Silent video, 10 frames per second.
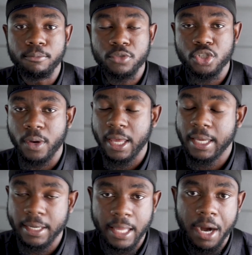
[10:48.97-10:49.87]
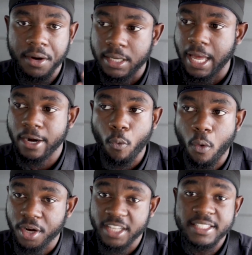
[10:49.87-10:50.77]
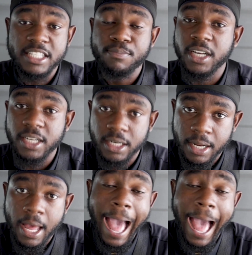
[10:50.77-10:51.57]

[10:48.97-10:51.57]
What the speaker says: So it can carry a lot of water. It takes me a good